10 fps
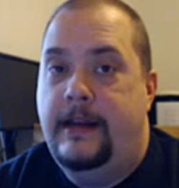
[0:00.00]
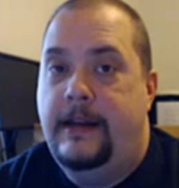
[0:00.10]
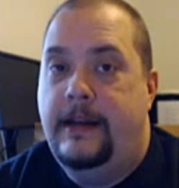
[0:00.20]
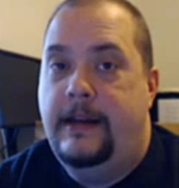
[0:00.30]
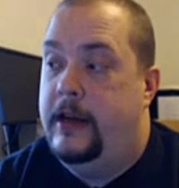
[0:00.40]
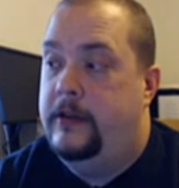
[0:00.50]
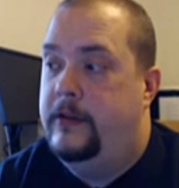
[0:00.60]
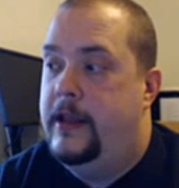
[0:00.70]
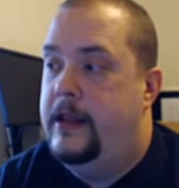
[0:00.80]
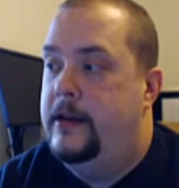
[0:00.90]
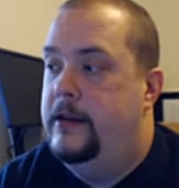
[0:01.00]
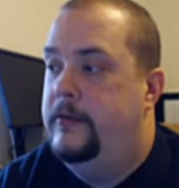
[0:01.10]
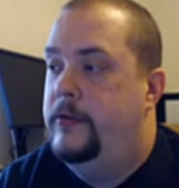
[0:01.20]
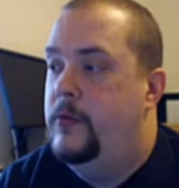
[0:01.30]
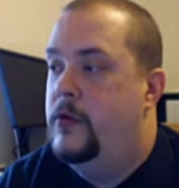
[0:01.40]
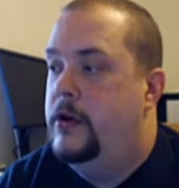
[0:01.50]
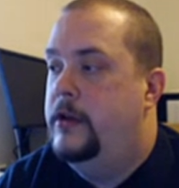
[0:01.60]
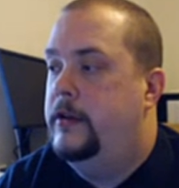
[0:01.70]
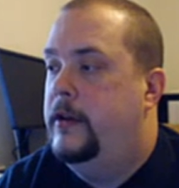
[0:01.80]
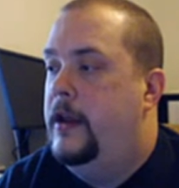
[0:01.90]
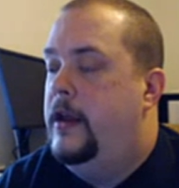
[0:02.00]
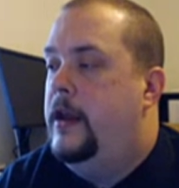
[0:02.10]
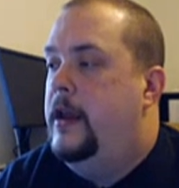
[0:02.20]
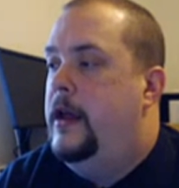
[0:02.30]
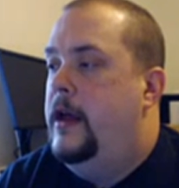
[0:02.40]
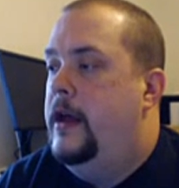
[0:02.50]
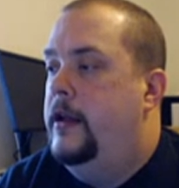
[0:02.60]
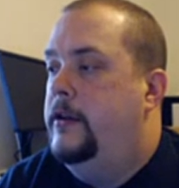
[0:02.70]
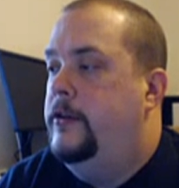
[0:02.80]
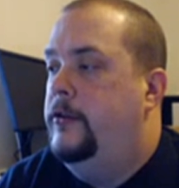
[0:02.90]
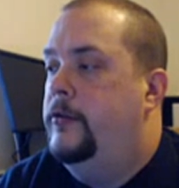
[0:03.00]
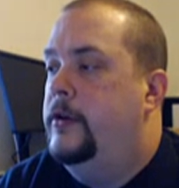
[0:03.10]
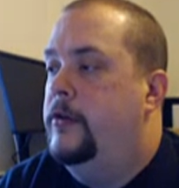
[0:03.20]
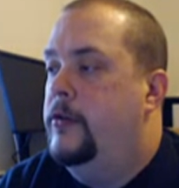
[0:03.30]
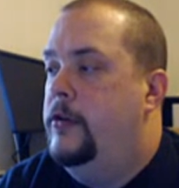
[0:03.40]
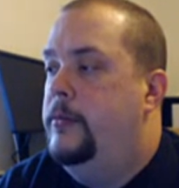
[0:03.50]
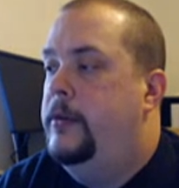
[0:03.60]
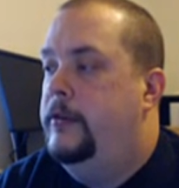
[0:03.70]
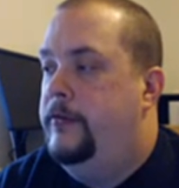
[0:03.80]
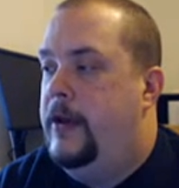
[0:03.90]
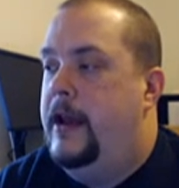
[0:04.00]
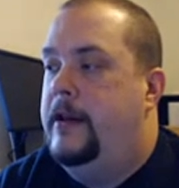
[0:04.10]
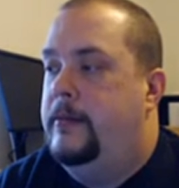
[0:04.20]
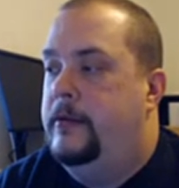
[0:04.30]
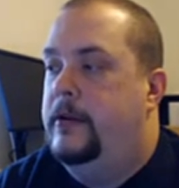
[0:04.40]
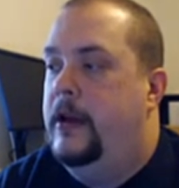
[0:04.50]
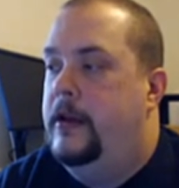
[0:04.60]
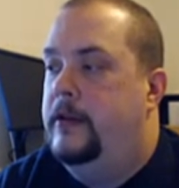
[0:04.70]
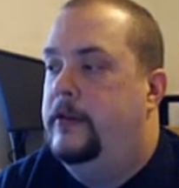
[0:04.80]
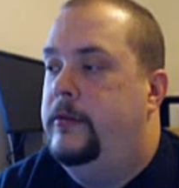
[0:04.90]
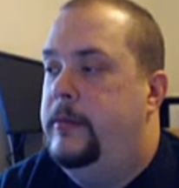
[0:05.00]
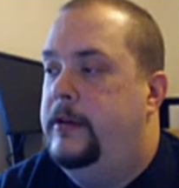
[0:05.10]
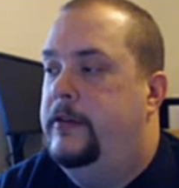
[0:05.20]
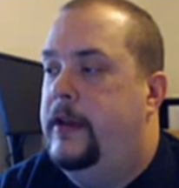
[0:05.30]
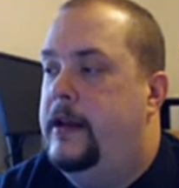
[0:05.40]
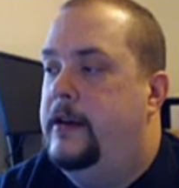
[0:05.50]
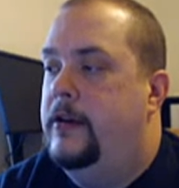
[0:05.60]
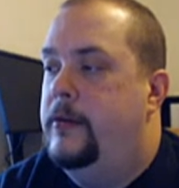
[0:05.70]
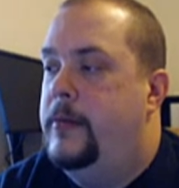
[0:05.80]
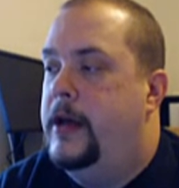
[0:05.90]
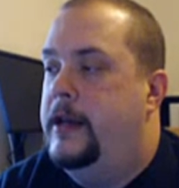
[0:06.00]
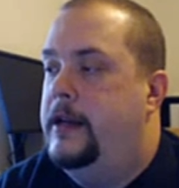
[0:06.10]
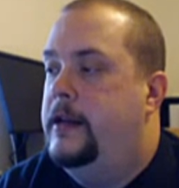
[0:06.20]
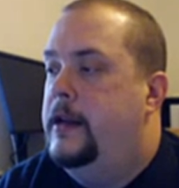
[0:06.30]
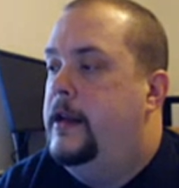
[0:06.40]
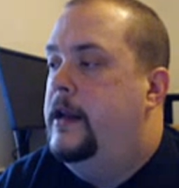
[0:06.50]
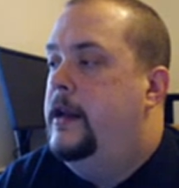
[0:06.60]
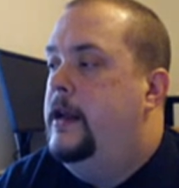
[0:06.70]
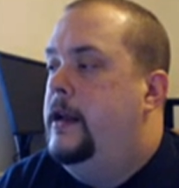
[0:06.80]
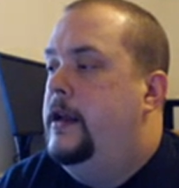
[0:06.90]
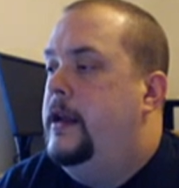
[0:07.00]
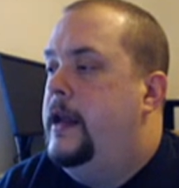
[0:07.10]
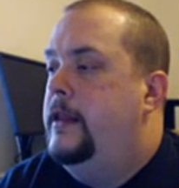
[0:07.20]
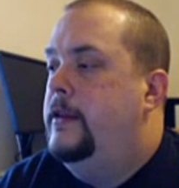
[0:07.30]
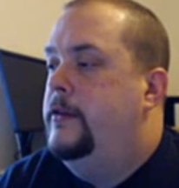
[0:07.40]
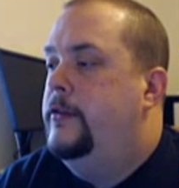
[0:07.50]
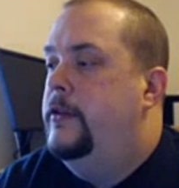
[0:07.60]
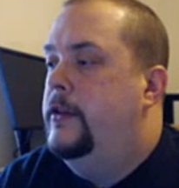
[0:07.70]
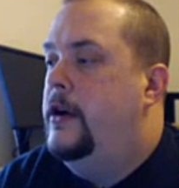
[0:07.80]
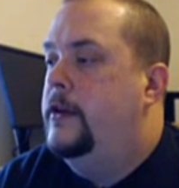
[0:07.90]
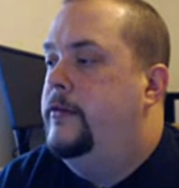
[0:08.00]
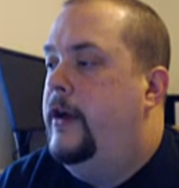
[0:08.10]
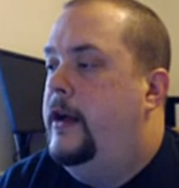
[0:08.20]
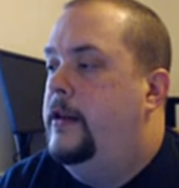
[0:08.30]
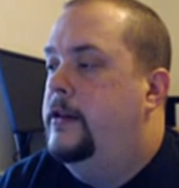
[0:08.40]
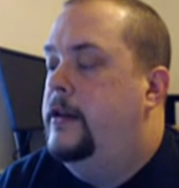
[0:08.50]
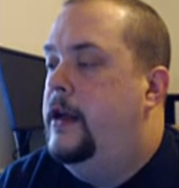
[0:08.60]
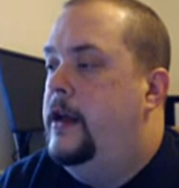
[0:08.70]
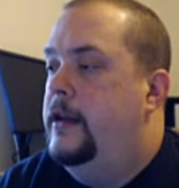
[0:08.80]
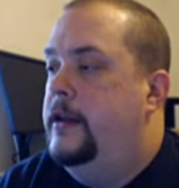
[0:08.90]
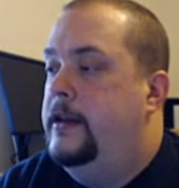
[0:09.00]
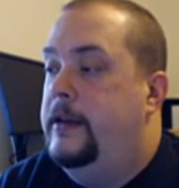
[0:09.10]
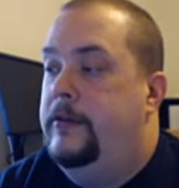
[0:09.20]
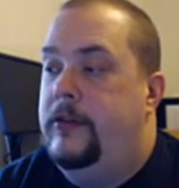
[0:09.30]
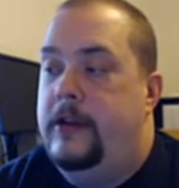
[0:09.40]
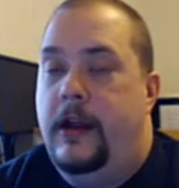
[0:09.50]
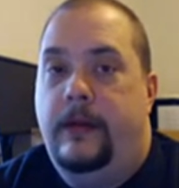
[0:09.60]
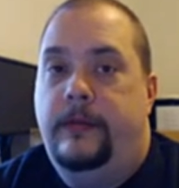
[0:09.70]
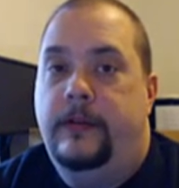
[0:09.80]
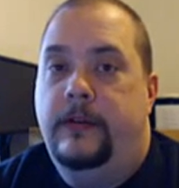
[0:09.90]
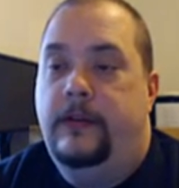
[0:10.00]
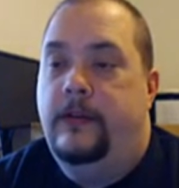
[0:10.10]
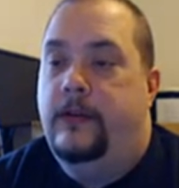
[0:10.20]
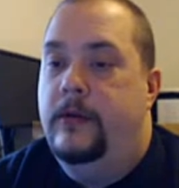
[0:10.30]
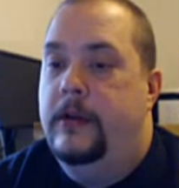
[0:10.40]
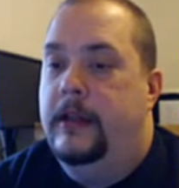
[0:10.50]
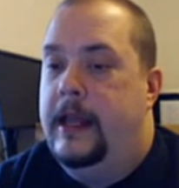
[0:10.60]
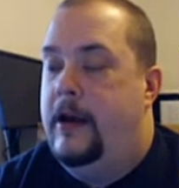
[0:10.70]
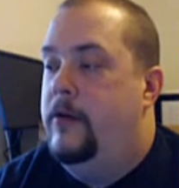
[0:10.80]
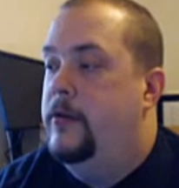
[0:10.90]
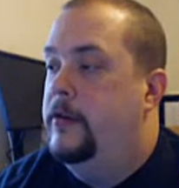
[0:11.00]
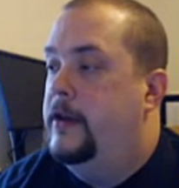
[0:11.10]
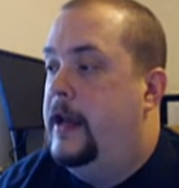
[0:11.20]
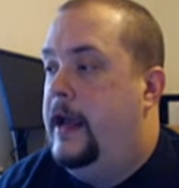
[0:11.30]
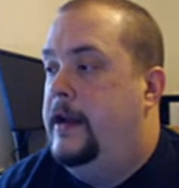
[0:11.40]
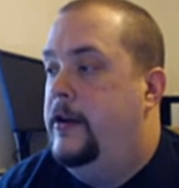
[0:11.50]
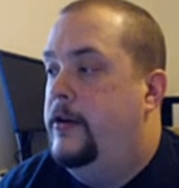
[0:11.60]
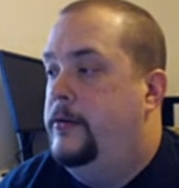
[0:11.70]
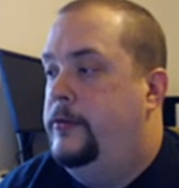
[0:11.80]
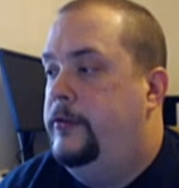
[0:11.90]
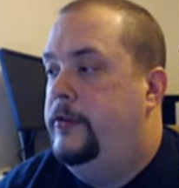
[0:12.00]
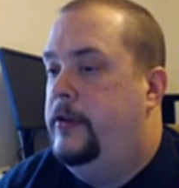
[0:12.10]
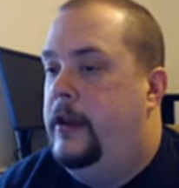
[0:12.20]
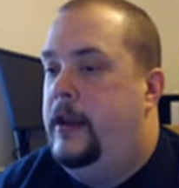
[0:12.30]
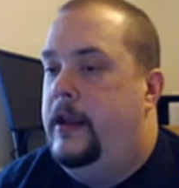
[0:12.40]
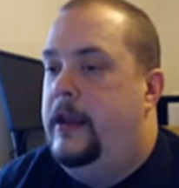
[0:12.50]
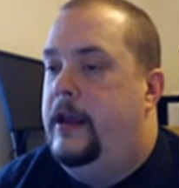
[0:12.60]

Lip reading: Now you can change that if you want. User and group is fine. Should be set at nobody. And there's the log file. It gives you the option to allow or deny hosts.